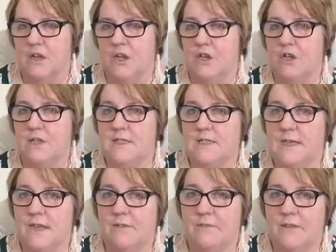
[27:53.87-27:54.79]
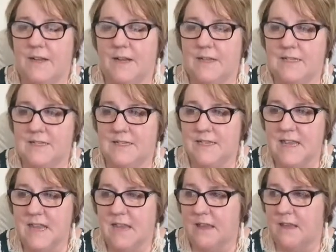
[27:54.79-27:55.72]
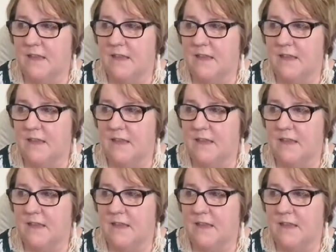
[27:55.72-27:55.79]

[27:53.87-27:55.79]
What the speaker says: you start feeling sick